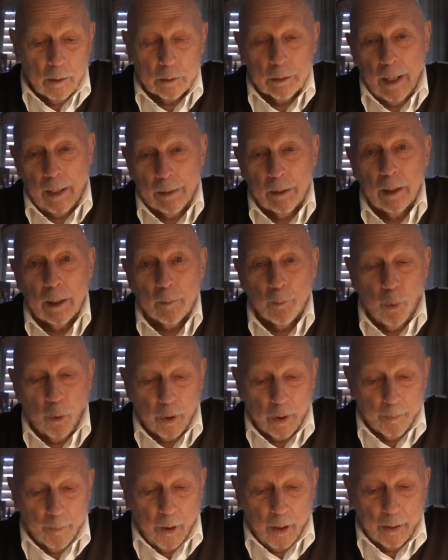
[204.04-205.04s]
kind of like
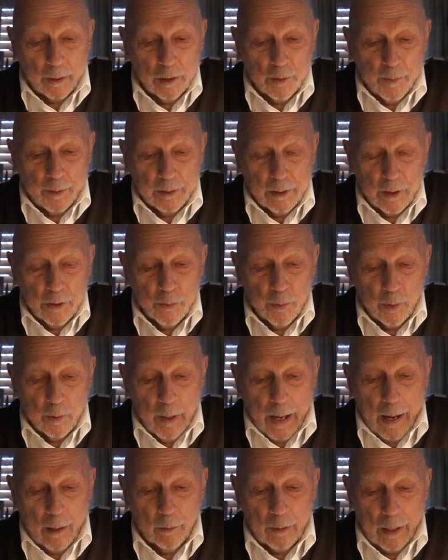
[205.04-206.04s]
porta potties, but these were
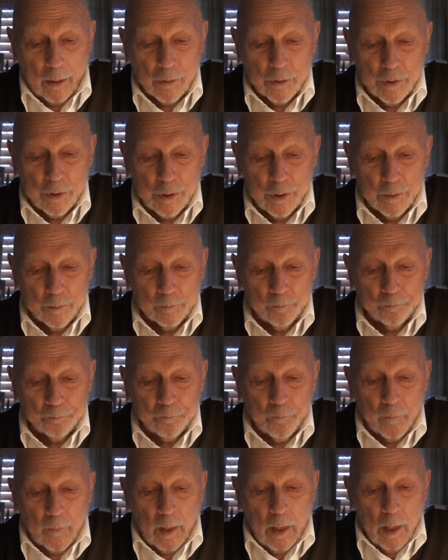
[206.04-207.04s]
outhouses.
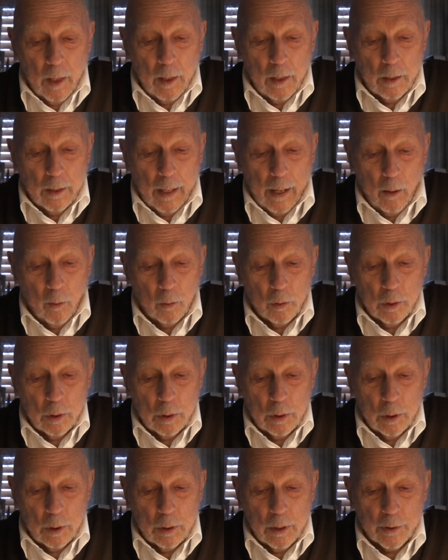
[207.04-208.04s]
Now,
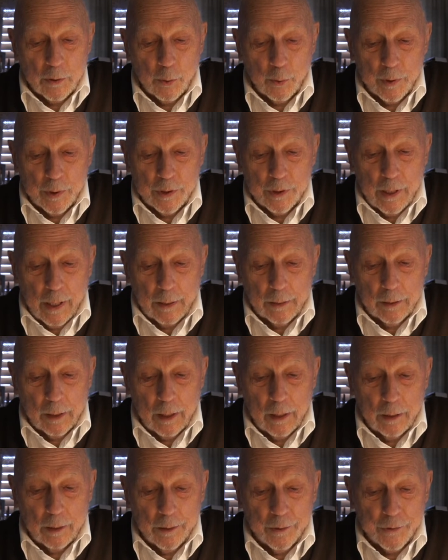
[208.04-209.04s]
this was sent
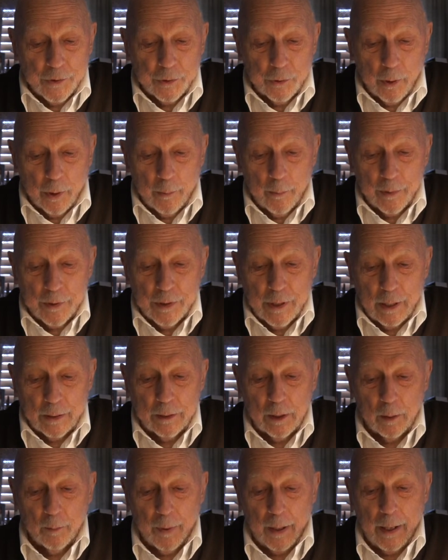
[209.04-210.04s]
in, this story was
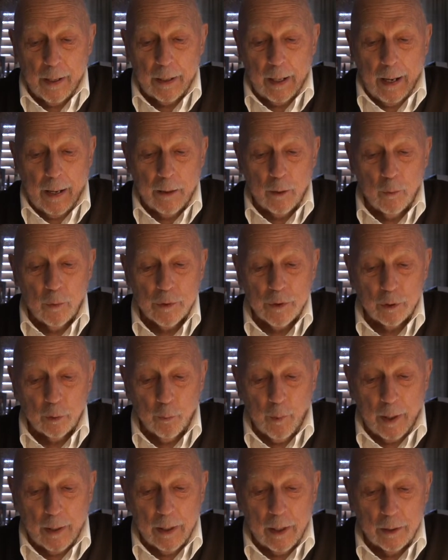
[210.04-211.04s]
sent in by a guy who was
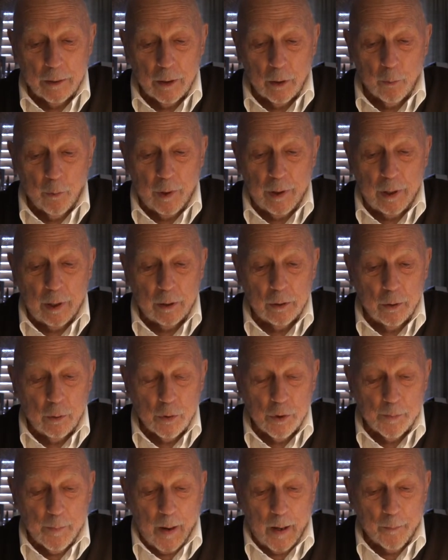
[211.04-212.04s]
already in there reading a
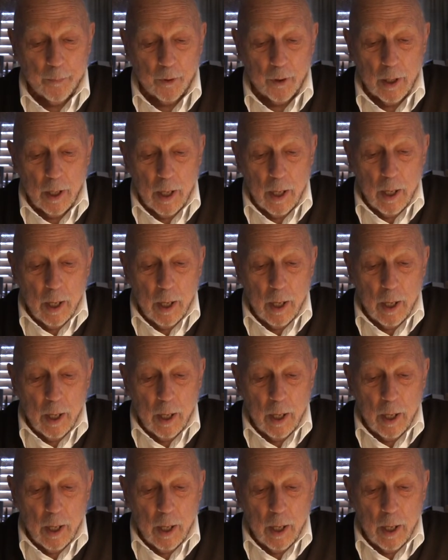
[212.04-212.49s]
newspaper.